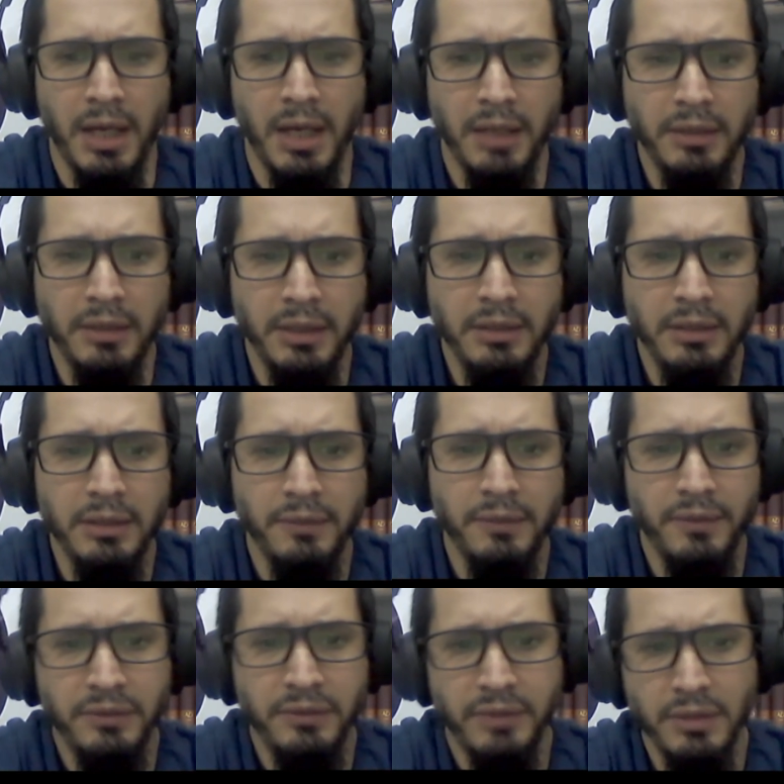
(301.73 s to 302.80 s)
And then in the
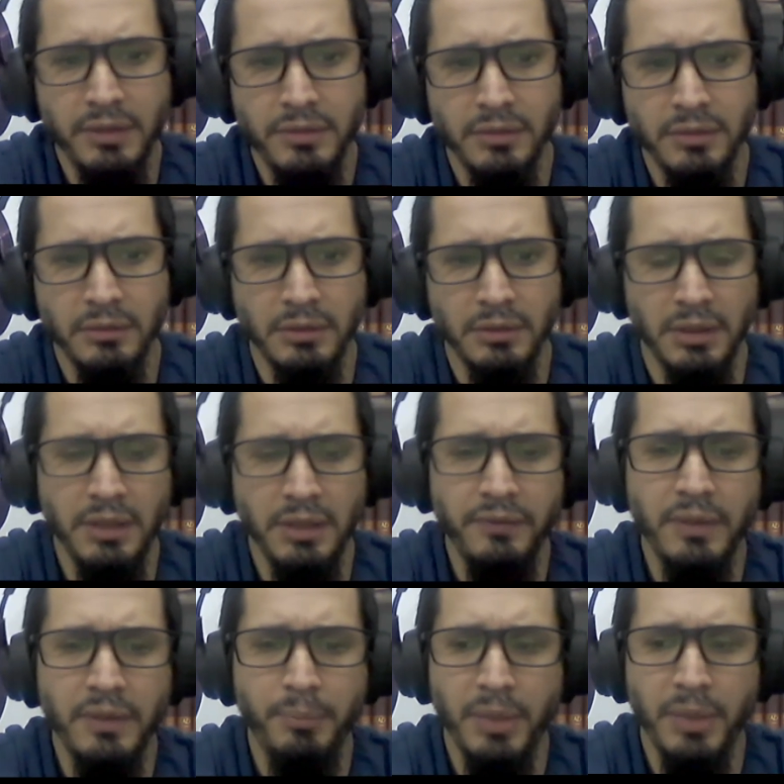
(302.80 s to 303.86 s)
fifth station, if
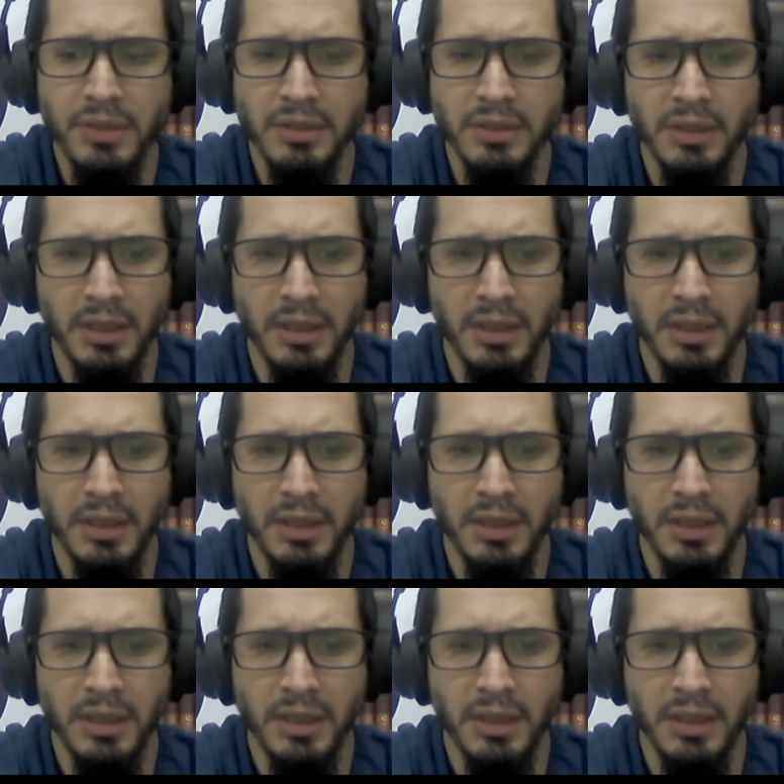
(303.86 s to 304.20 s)
the patient